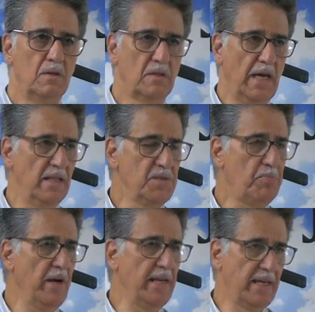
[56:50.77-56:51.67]
Okay, let's
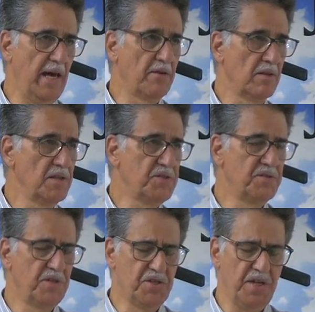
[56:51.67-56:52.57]
pray together. Let's
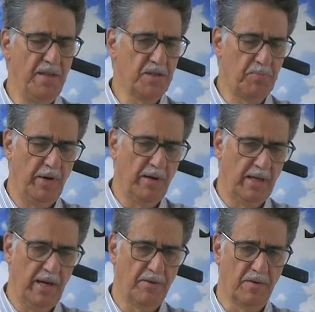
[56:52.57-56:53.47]
just say this prayer
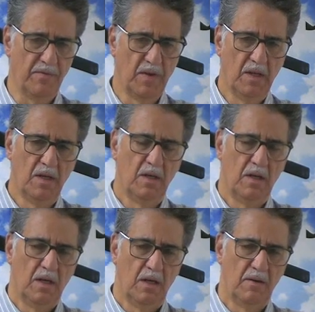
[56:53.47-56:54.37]
together.
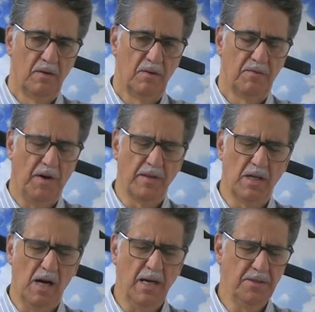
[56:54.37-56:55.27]
Father
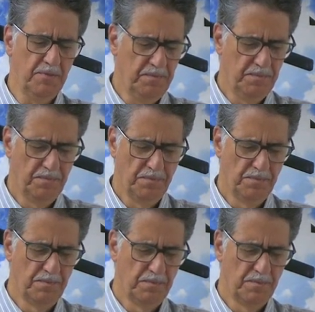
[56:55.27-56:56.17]
God,
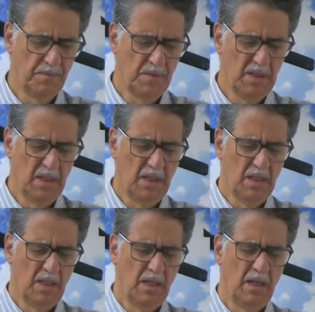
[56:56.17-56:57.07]
Father God,
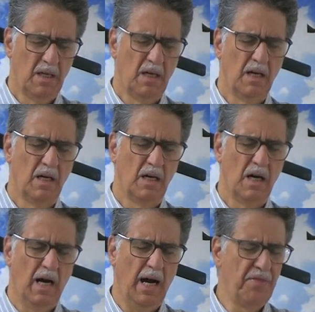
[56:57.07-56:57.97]

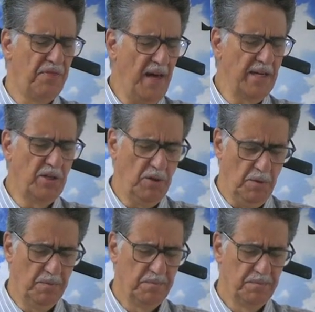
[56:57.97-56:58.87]
I thank
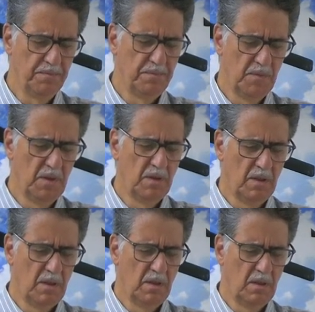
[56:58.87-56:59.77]
you. I thank
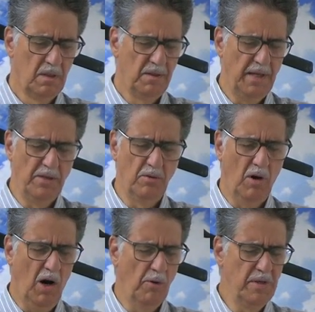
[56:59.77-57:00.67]
you that you
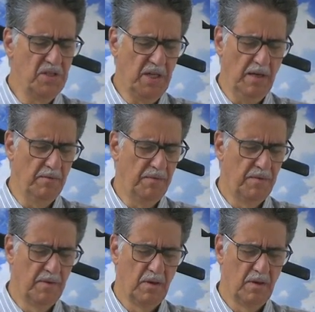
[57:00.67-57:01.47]
always give.